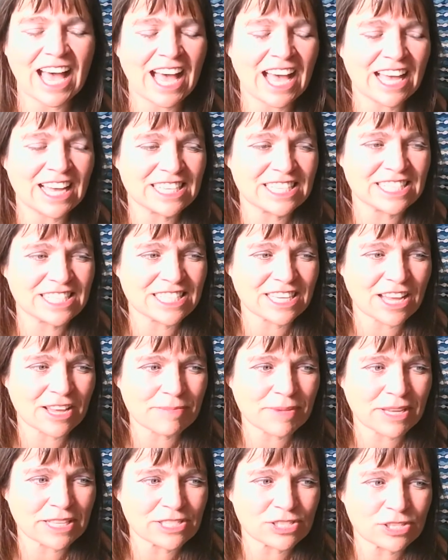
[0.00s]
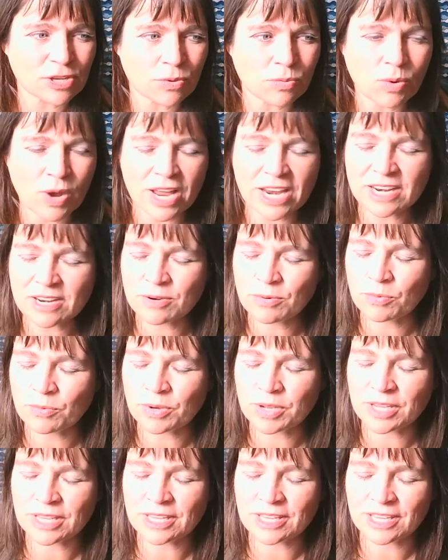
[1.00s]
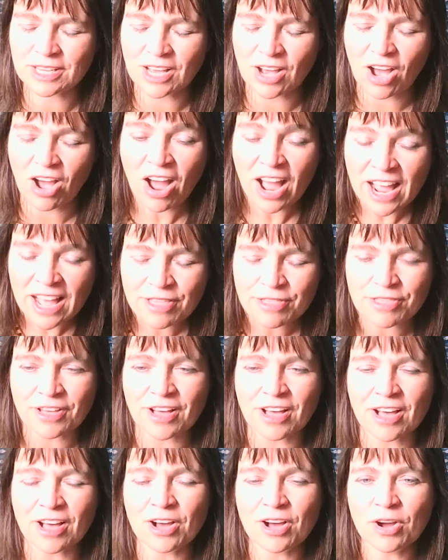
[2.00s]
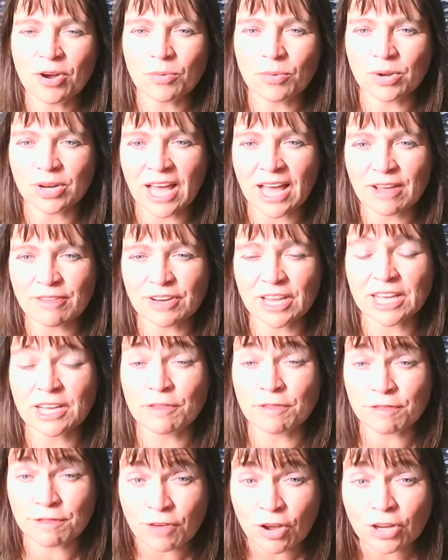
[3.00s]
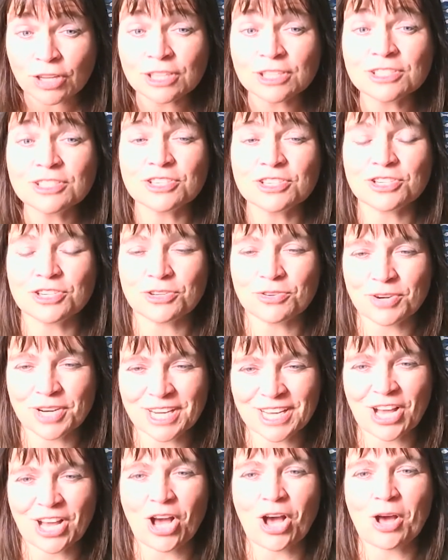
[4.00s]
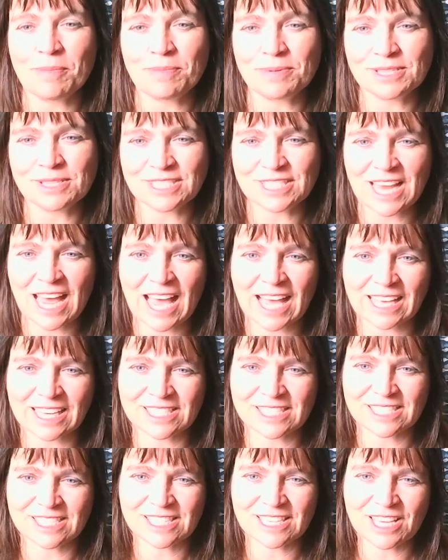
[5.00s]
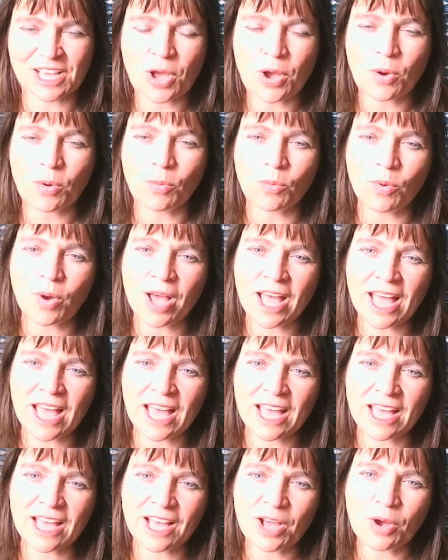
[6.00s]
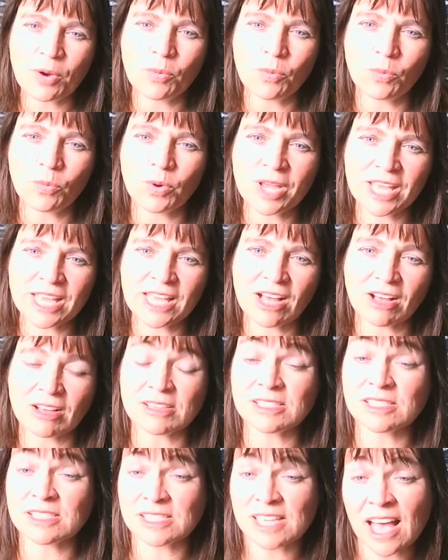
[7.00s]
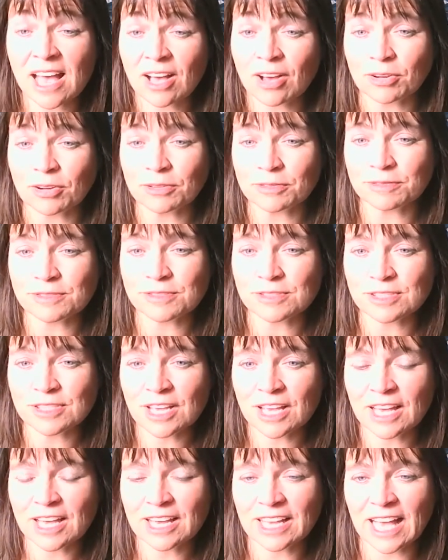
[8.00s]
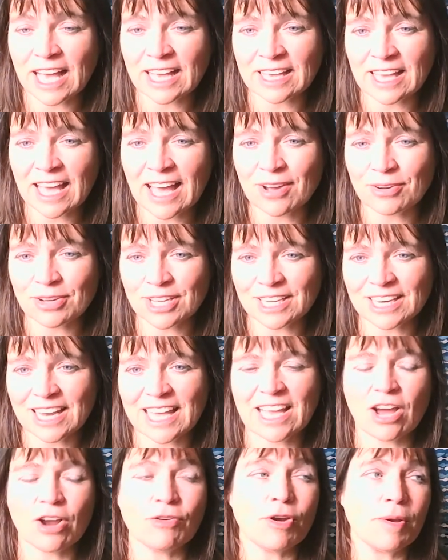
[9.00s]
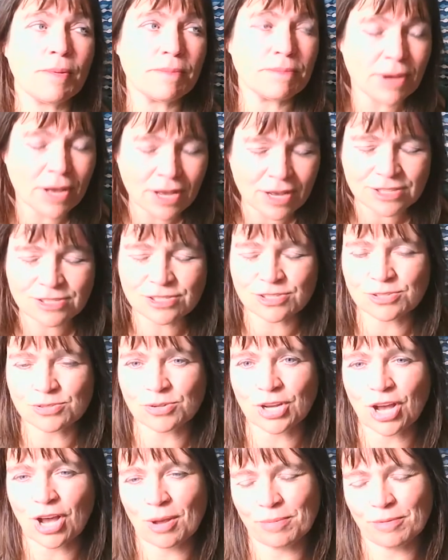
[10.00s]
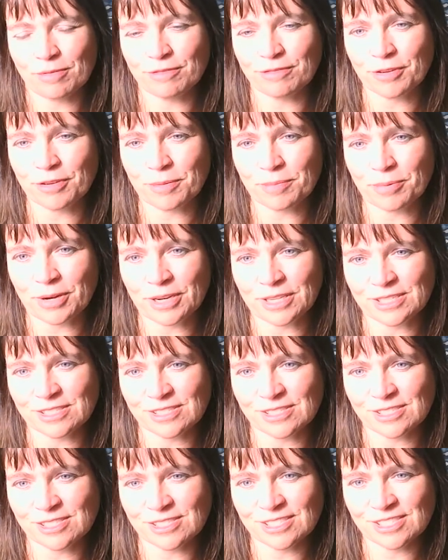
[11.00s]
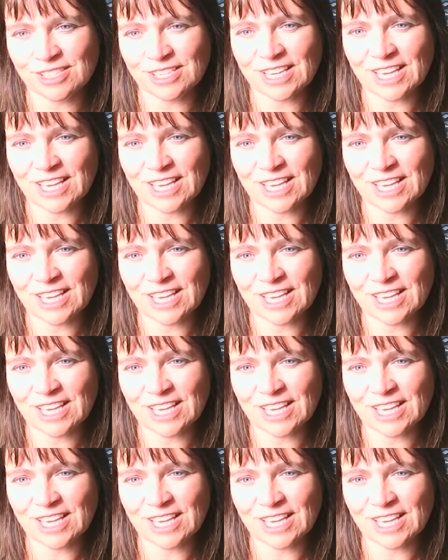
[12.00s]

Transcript: And so when we either will have like a voluntary carbon tax, where we ourselves can calculate our own personal carbon footprints.